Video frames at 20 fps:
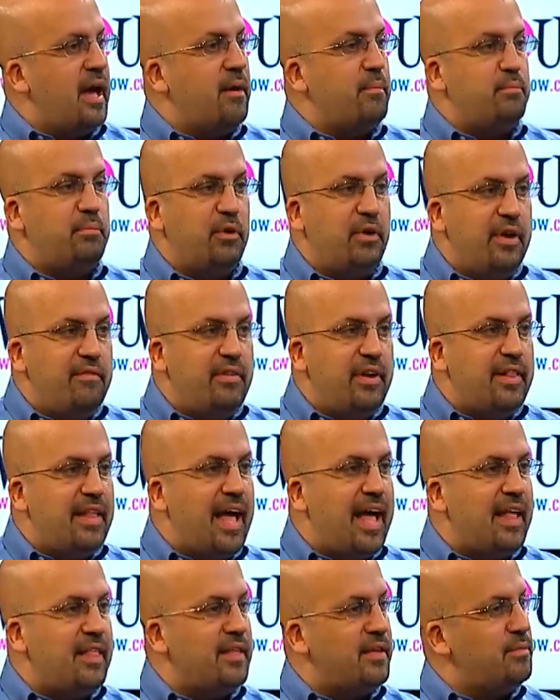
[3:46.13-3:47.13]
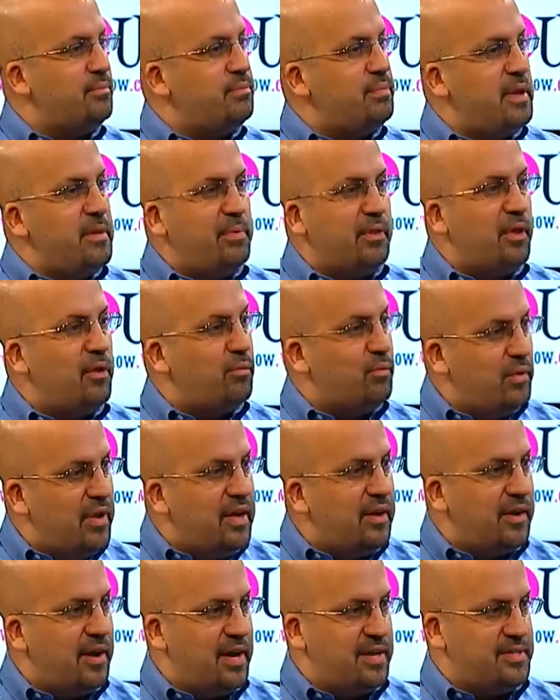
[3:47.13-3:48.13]
Believe it or not, people don't
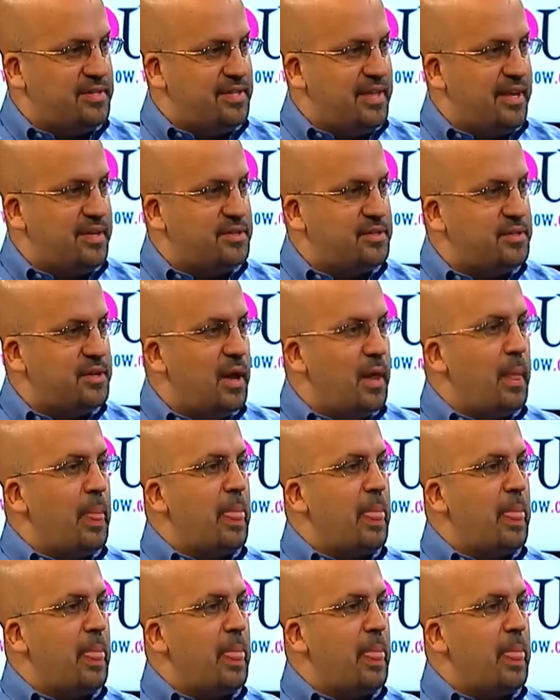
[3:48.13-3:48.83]
realize this,